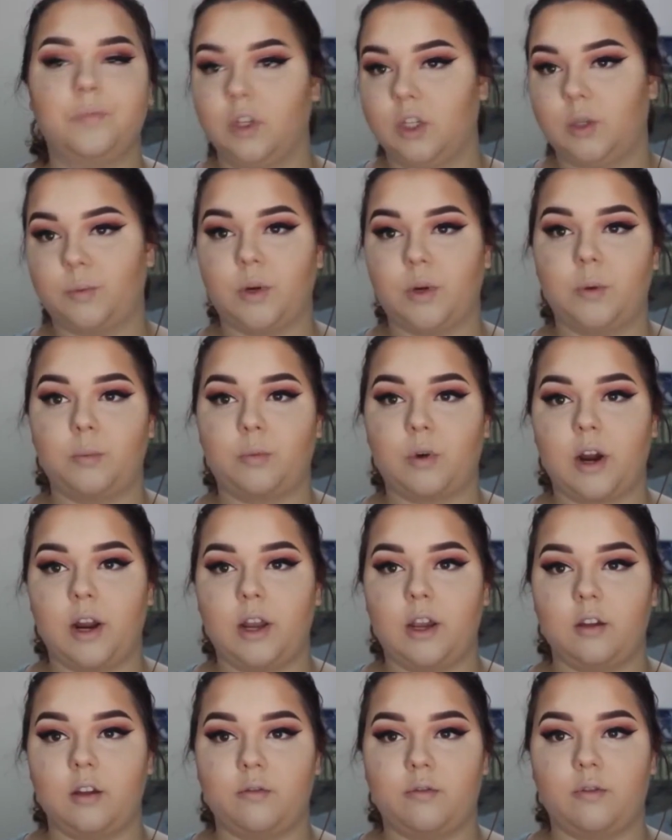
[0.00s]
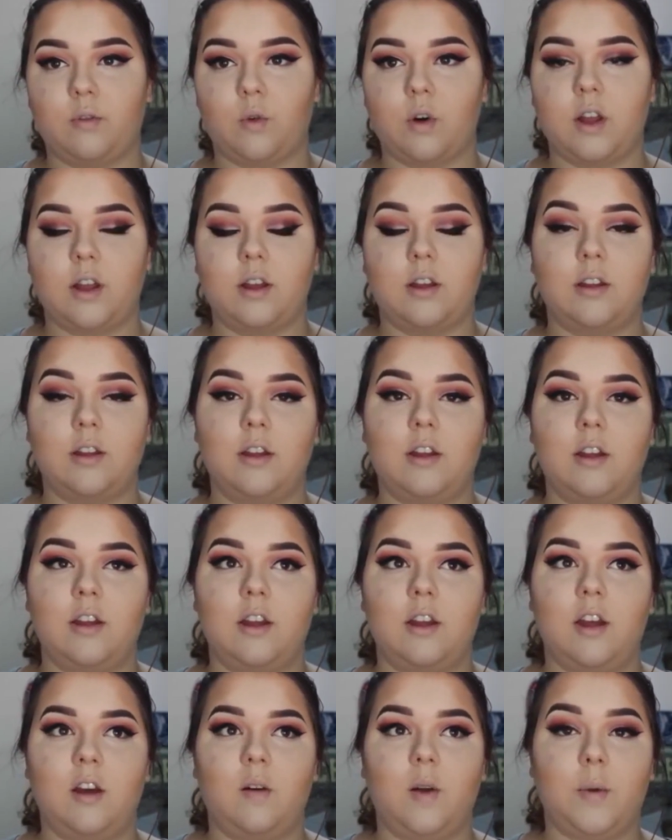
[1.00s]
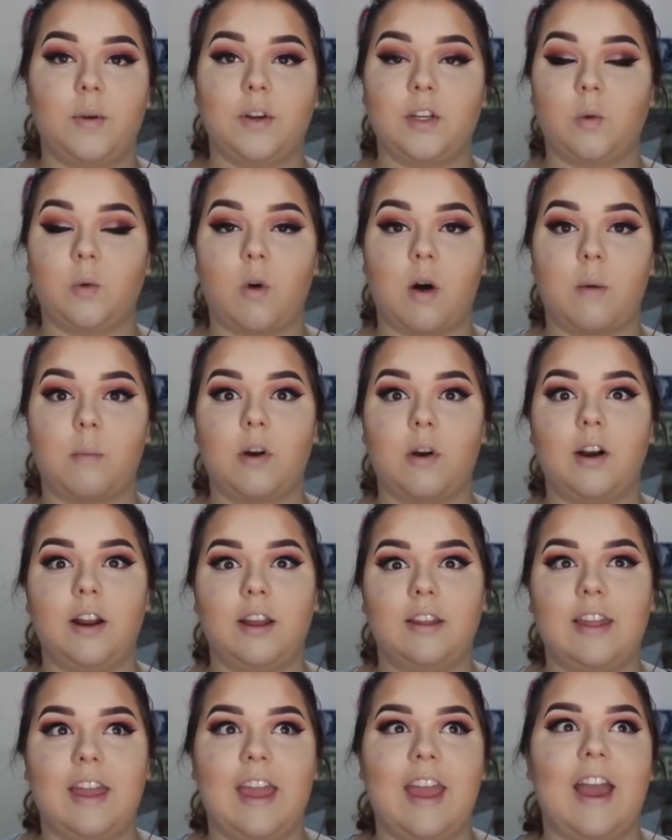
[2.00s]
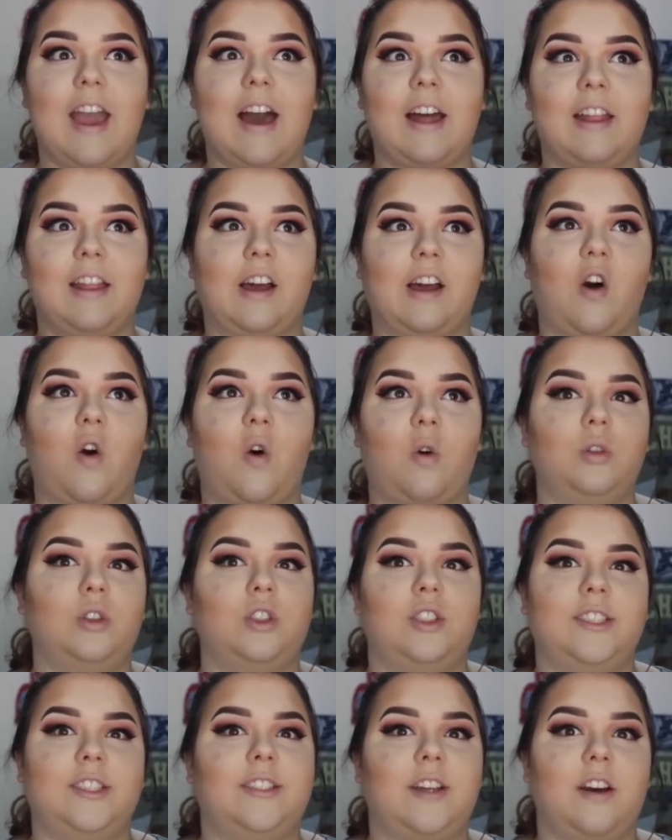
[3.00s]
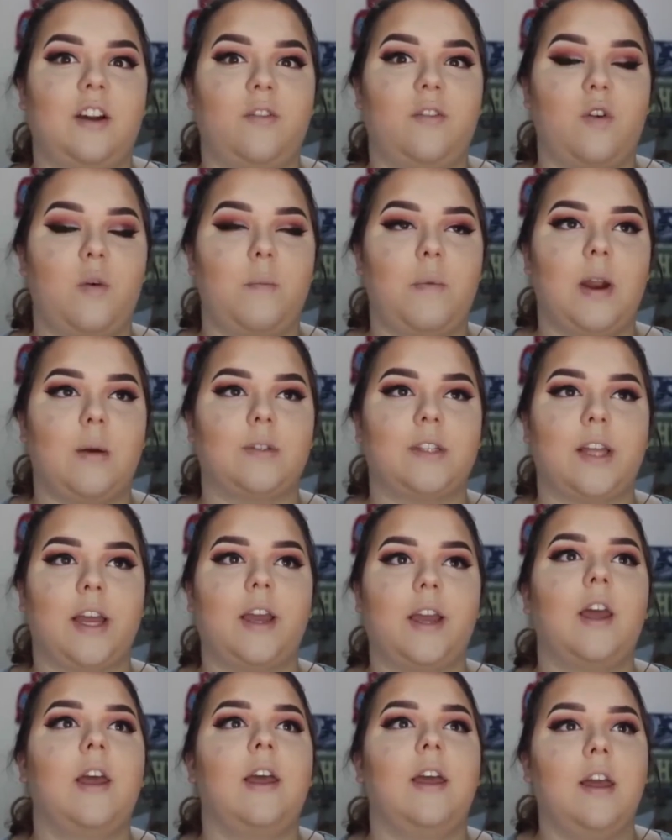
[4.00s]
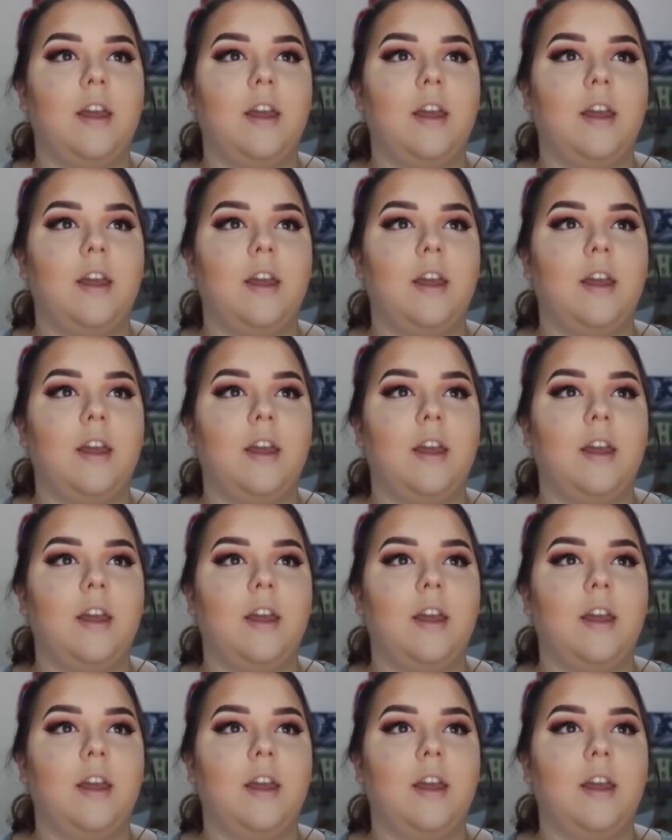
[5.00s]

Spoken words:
spring break in Florida, we went to Walmart and they had like a whole shit ton of them, and I was like,